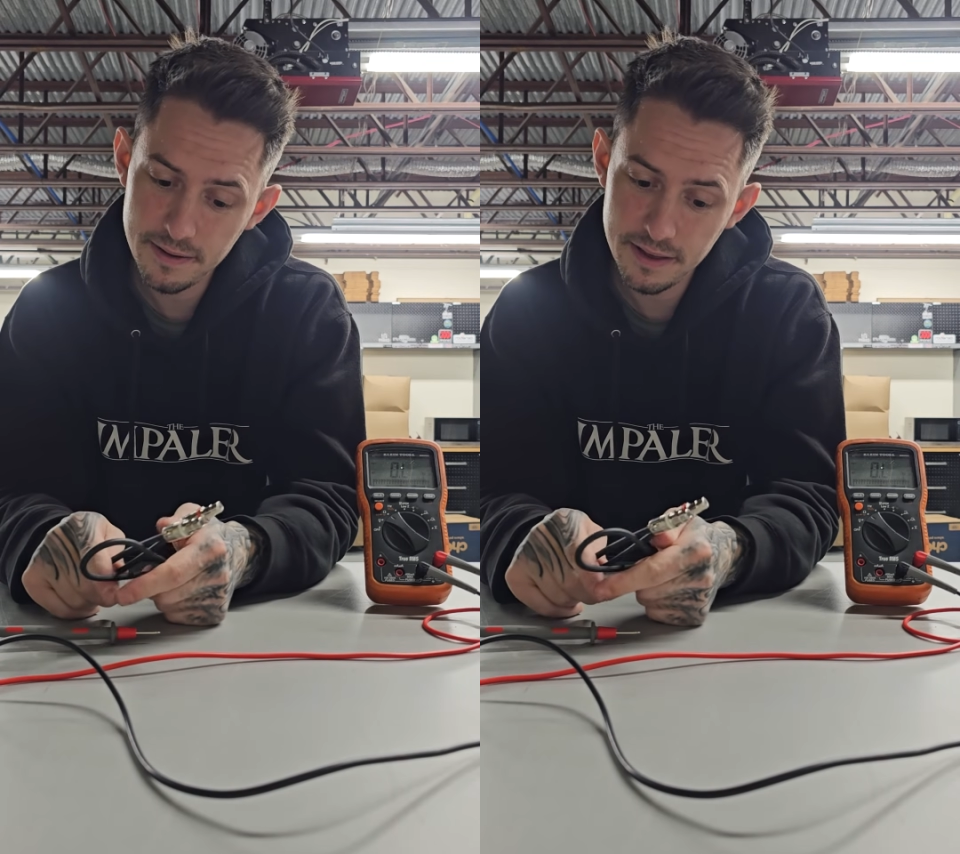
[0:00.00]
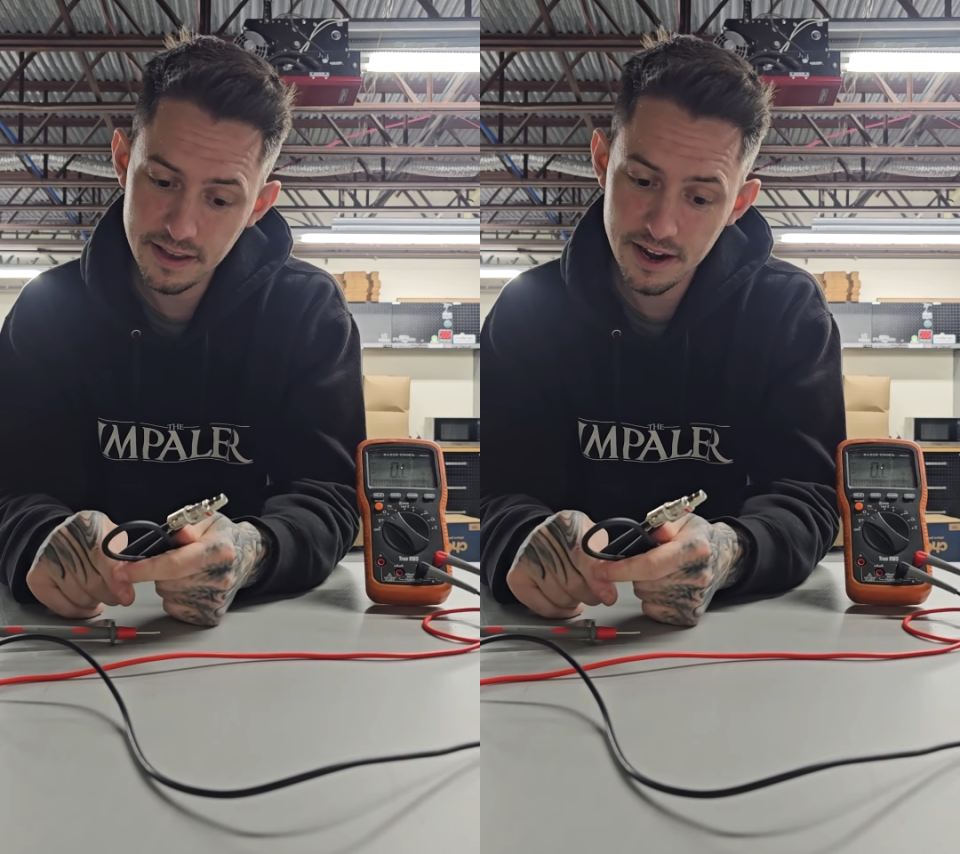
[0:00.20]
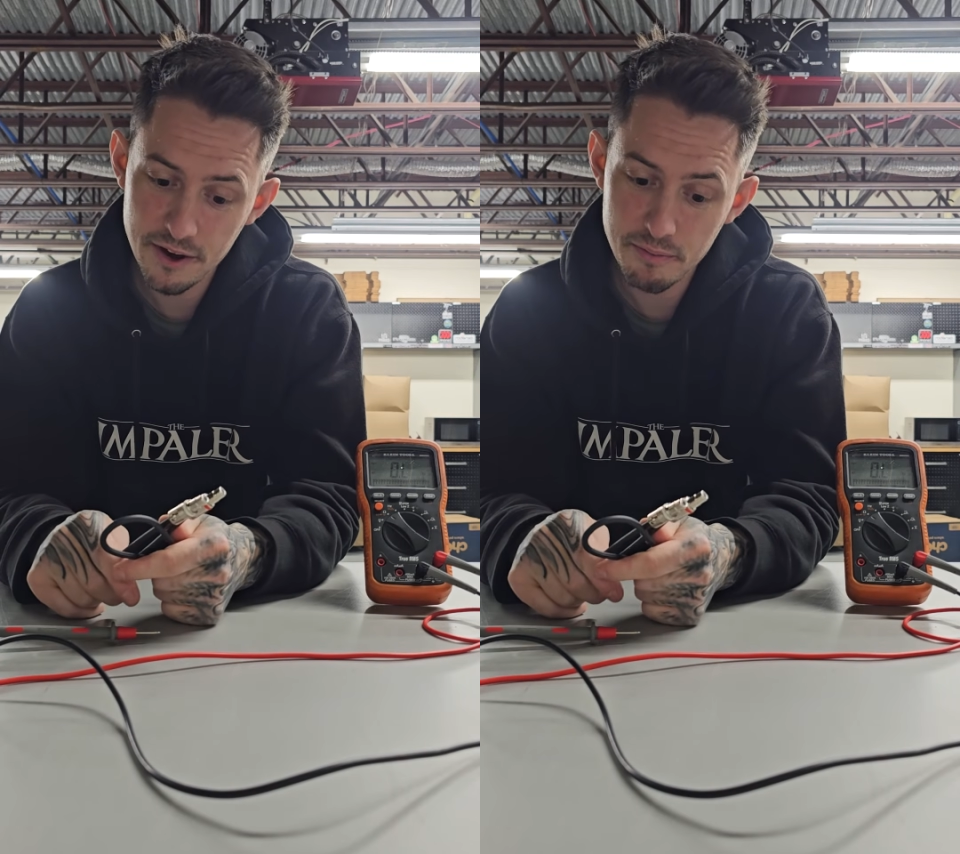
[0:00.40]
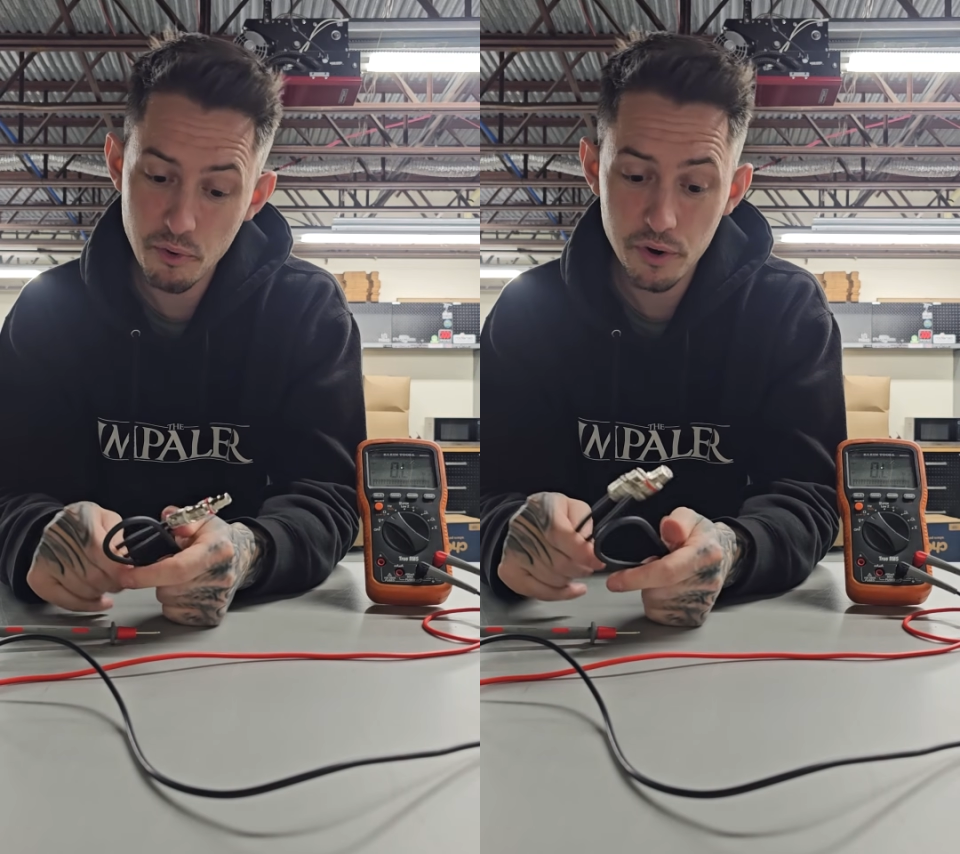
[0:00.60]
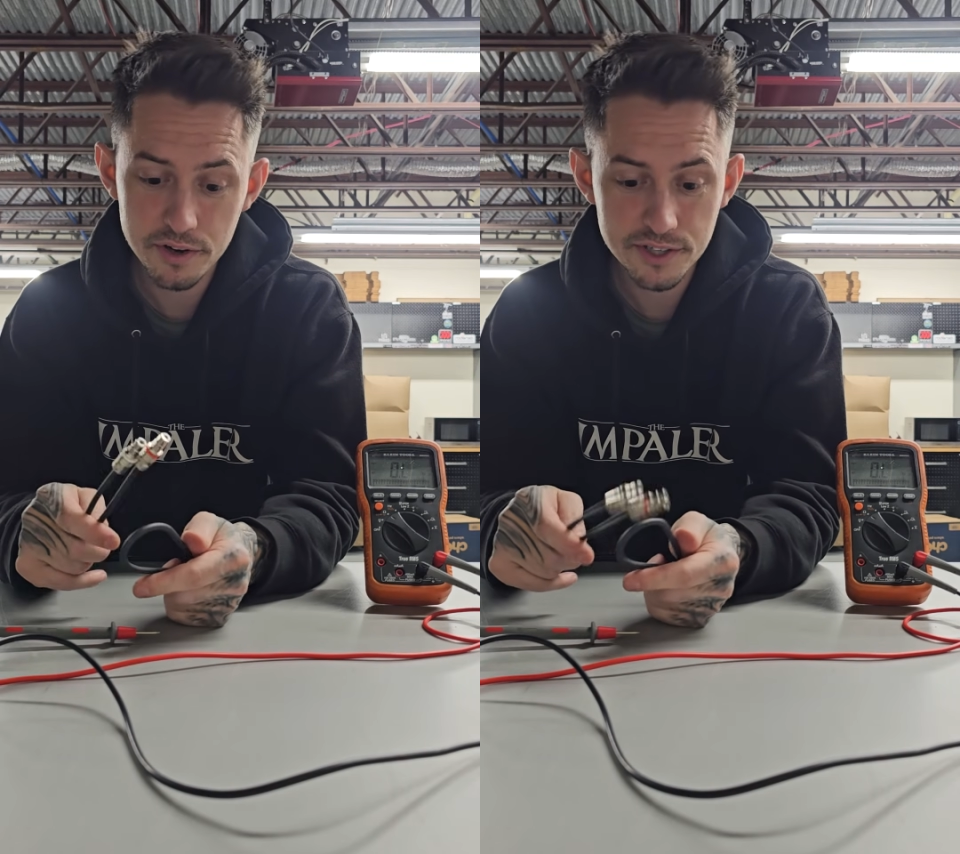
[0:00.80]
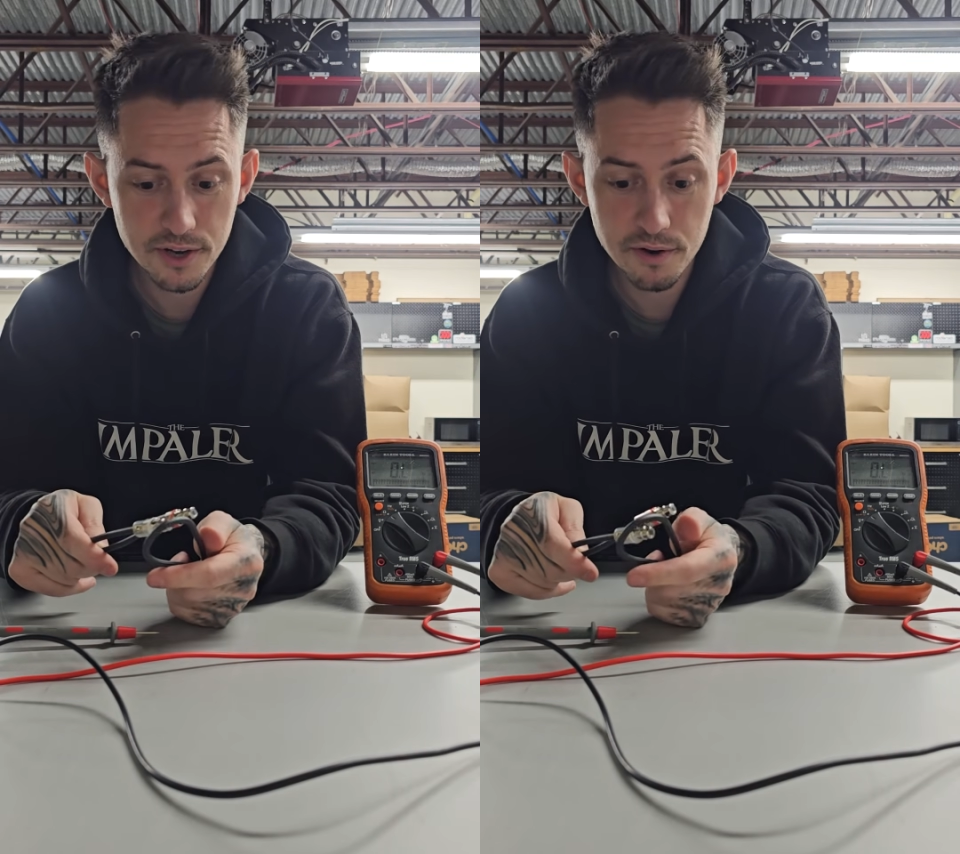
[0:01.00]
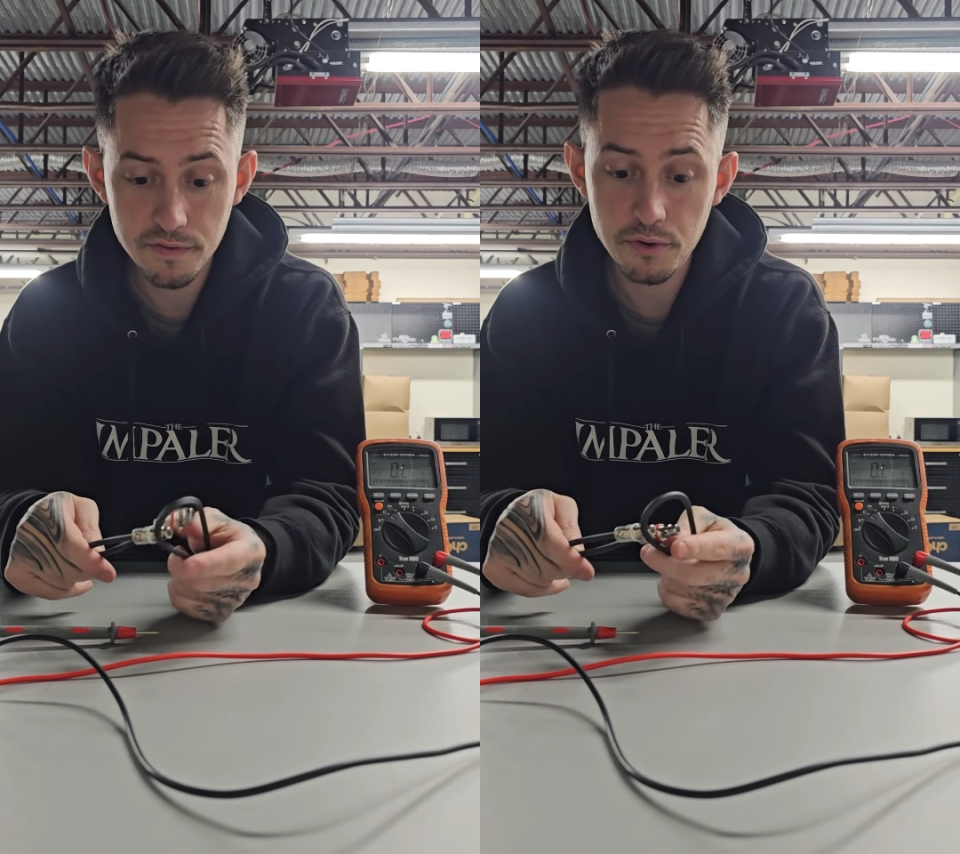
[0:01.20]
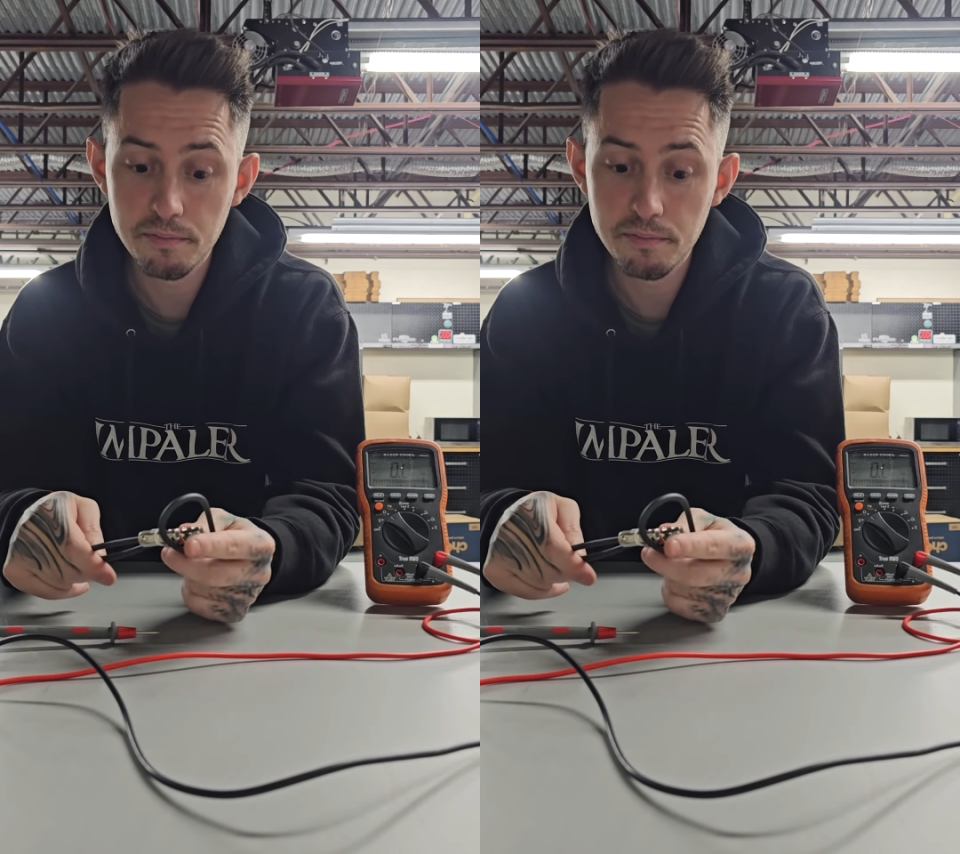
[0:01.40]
more so if you